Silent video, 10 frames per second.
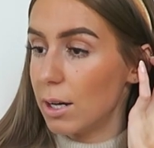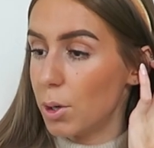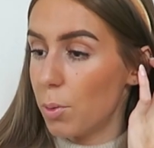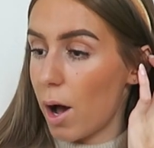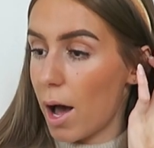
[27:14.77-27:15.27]

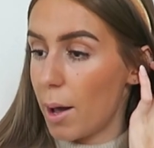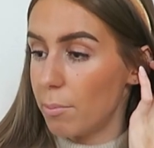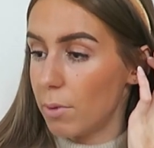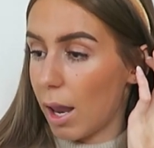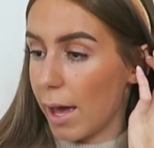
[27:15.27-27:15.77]
little
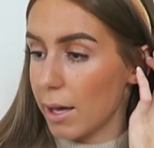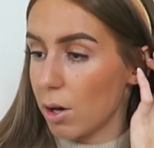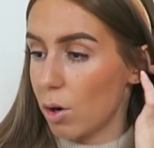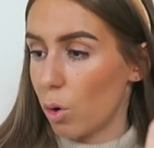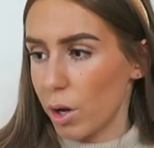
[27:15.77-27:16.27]

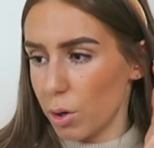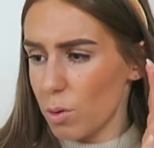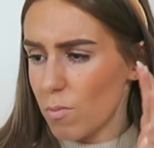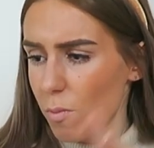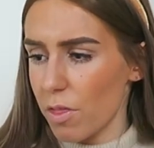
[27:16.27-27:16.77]
like
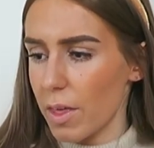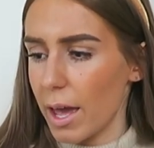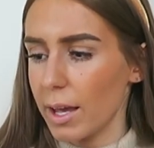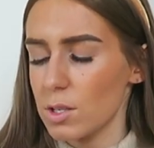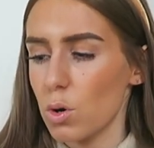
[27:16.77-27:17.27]
oil
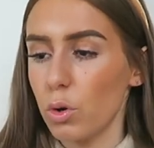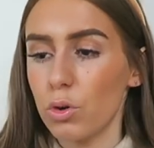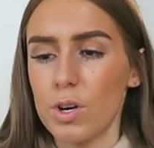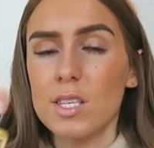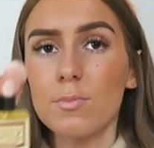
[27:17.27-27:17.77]
thing. It's
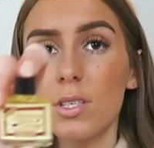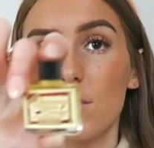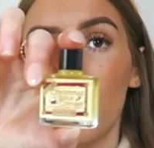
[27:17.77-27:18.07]
called Christmas